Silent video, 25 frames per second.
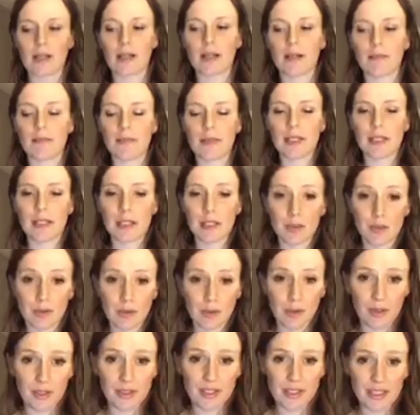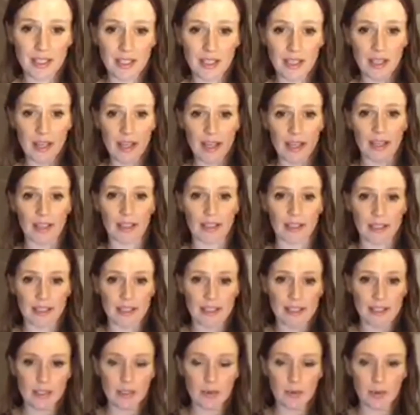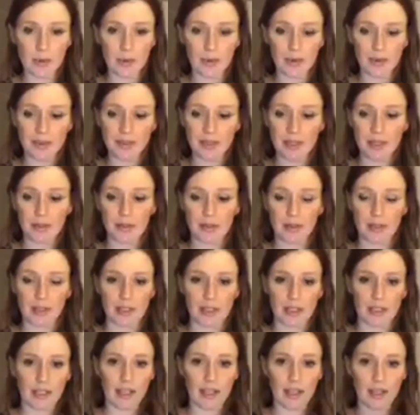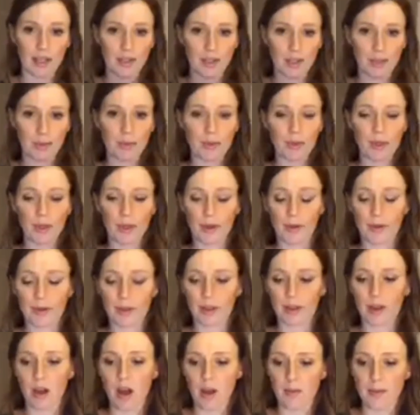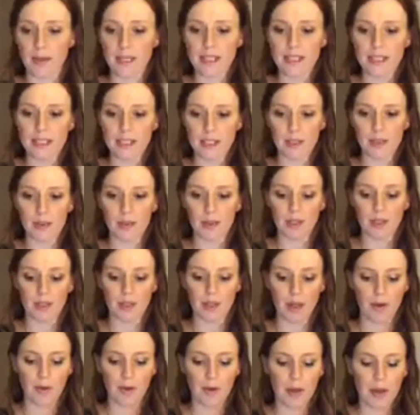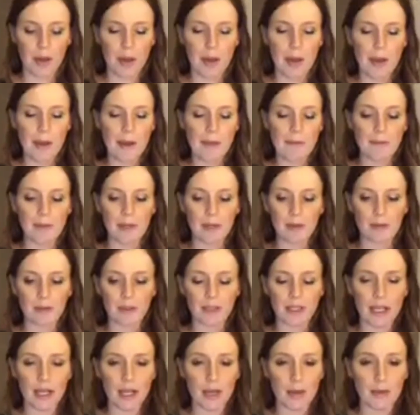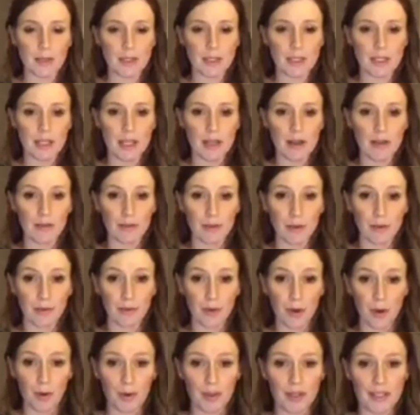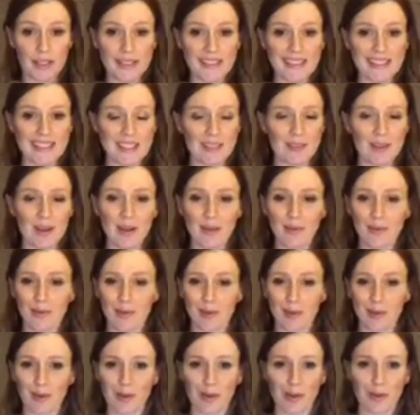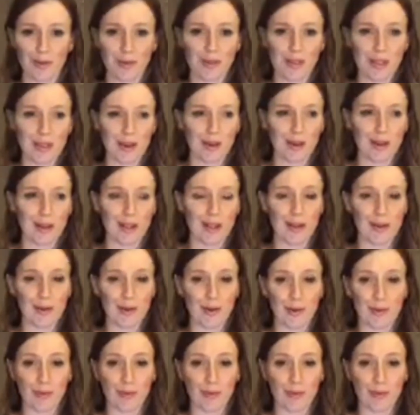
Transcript: essential oils in it. I can list the oils that are in it actually below in the comments so you can know, but it really helps for focus. It's great for clarity or